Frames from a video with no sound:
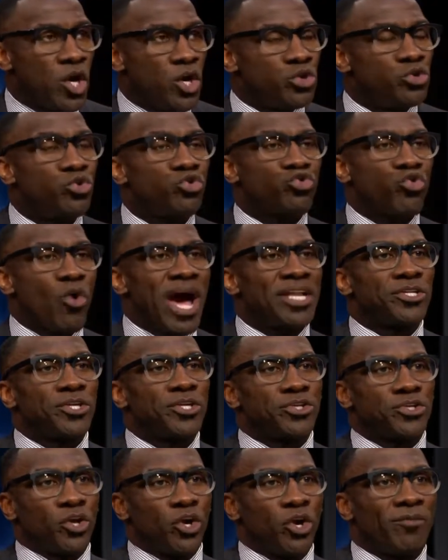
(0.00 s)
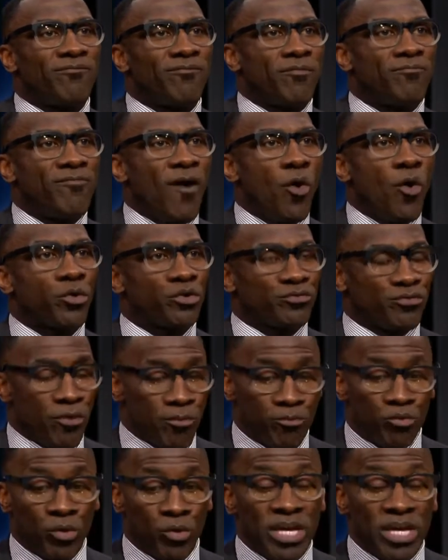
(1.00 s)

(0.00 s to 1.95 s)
to try to deter voters from